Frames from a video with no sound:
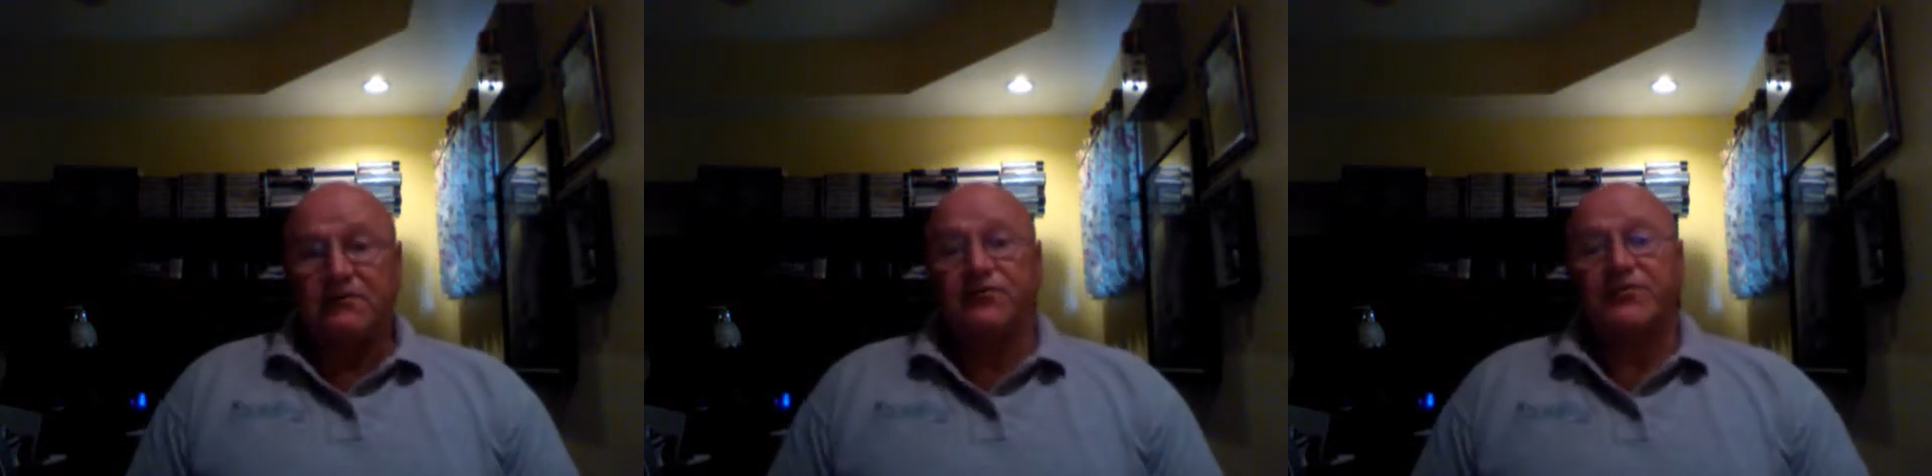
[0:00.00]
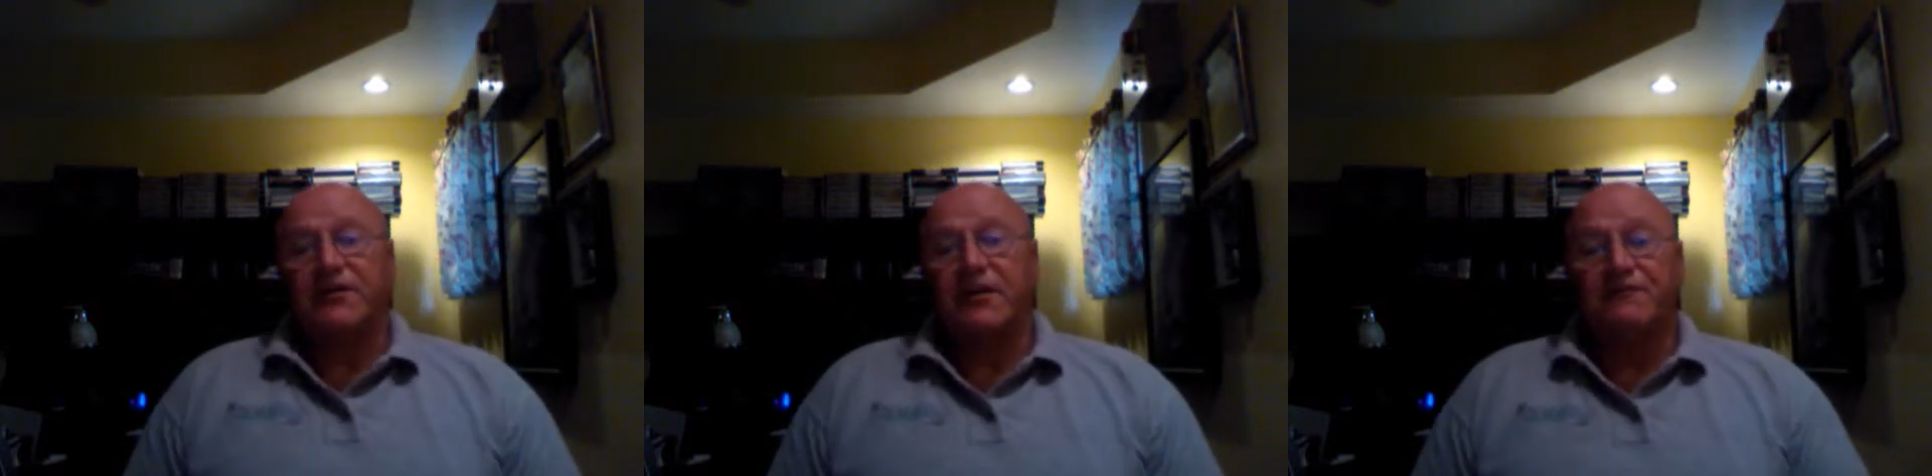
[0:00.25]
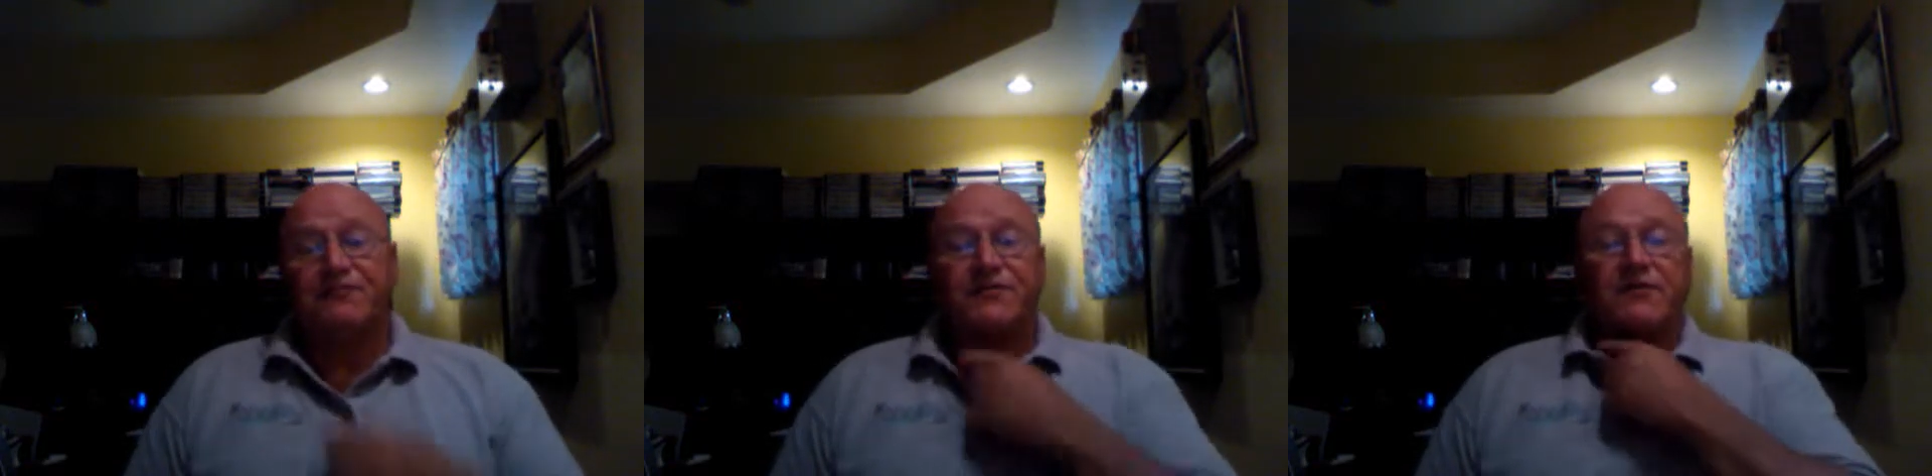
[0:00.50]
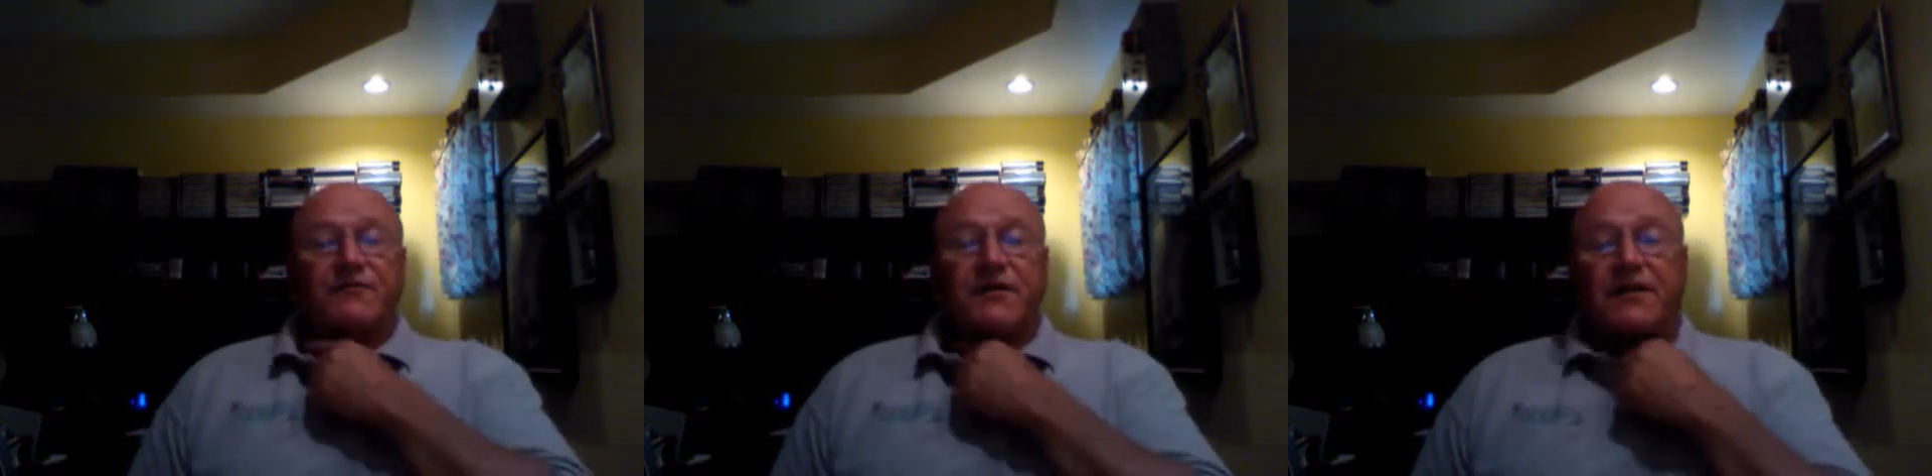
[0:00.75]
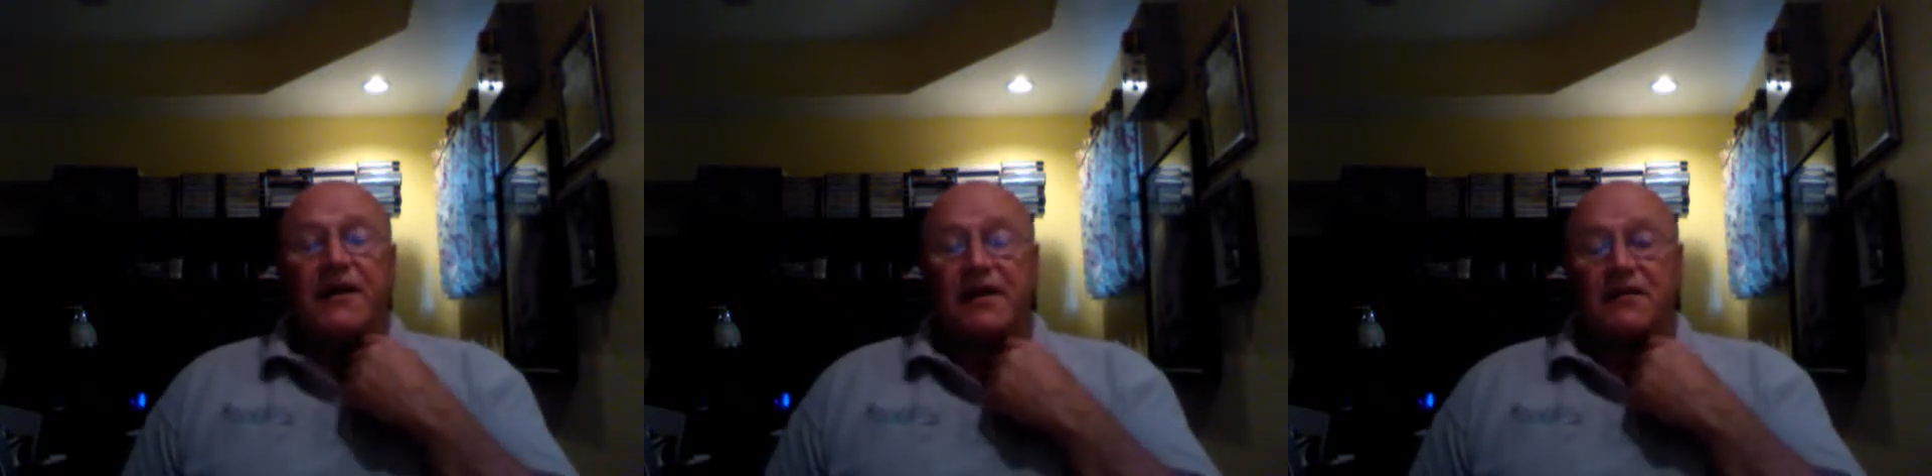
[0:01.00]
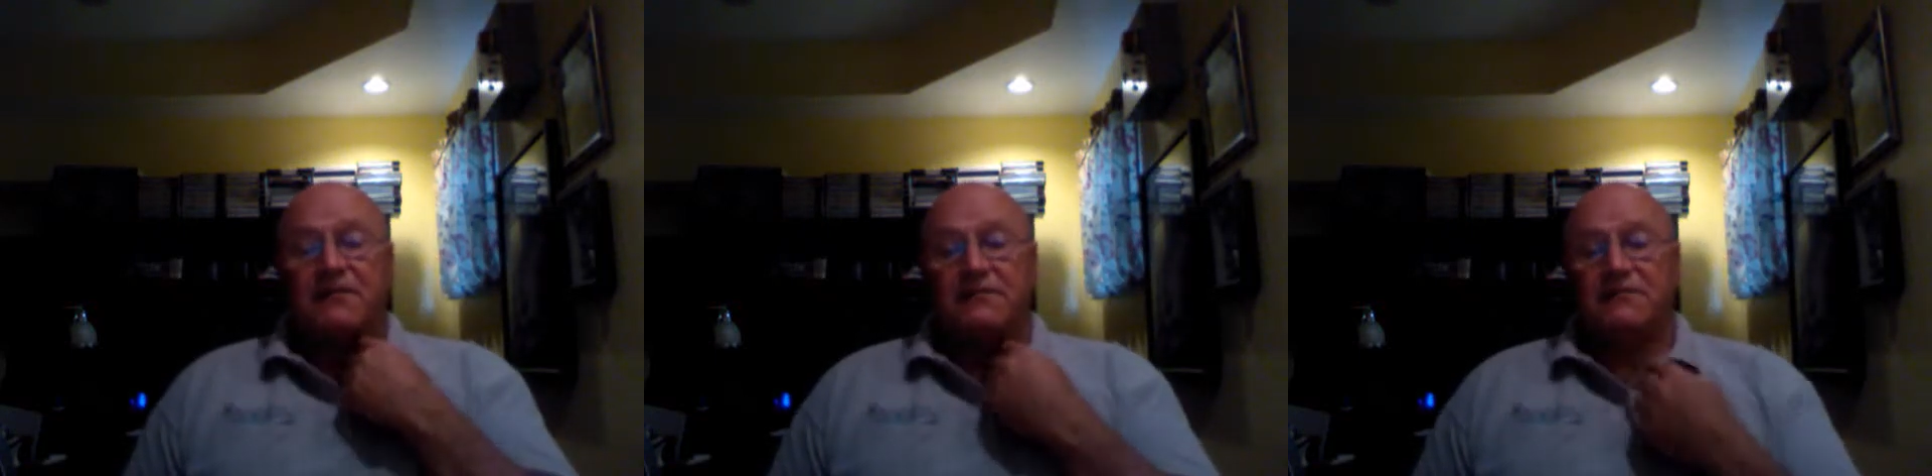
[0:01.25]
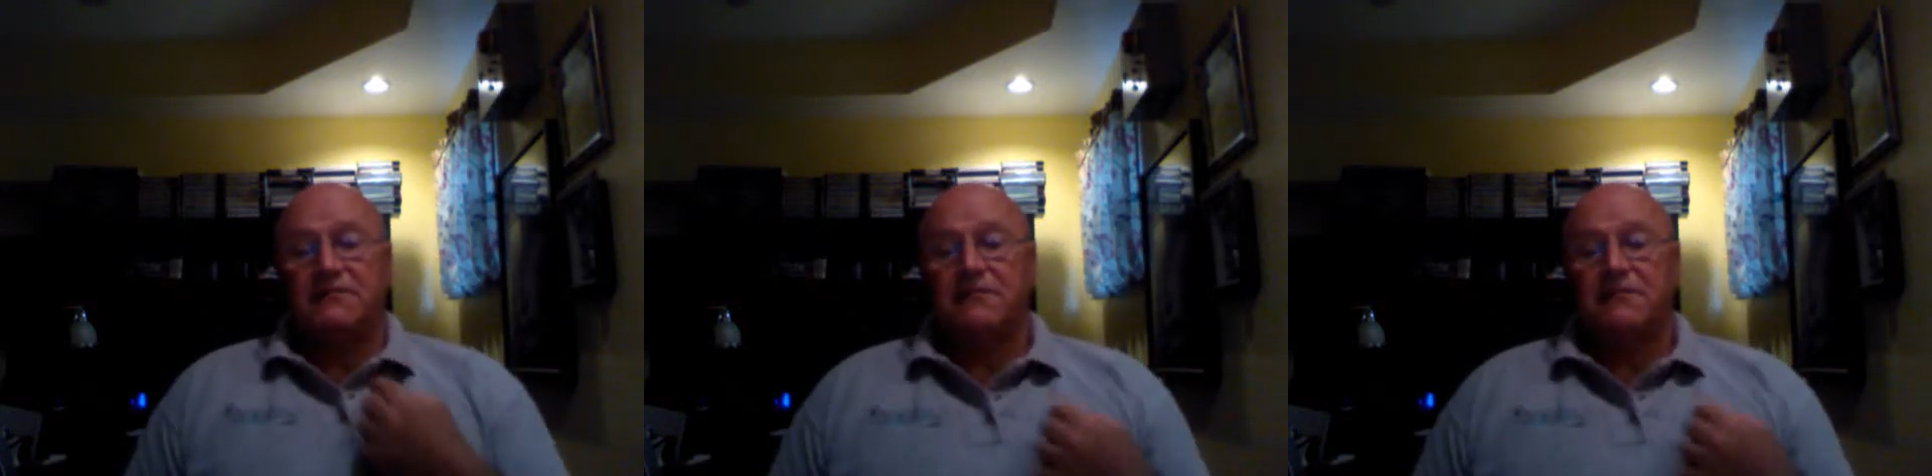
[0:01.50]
do circumference of the neck,